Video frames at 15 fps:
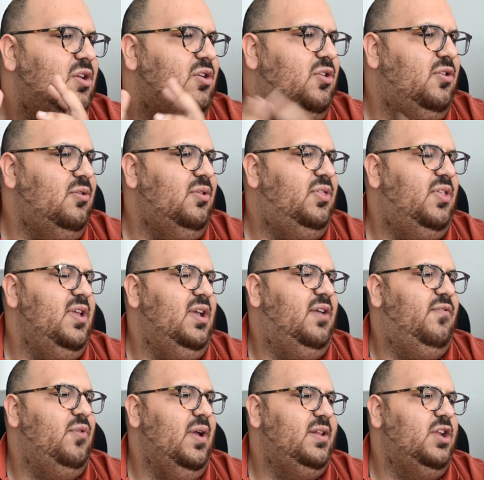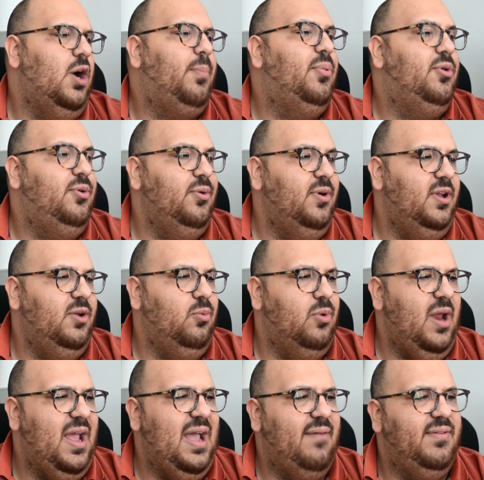do you think if you had the opportunity,
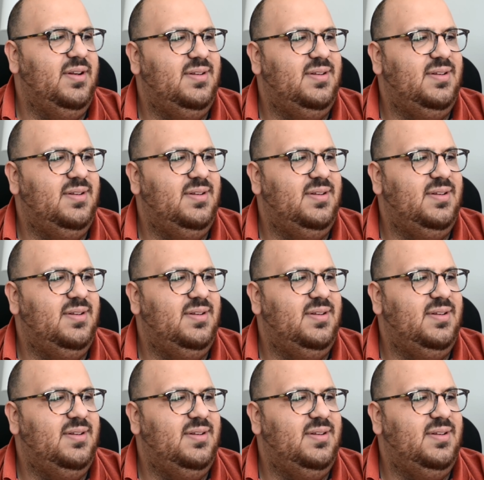would I have a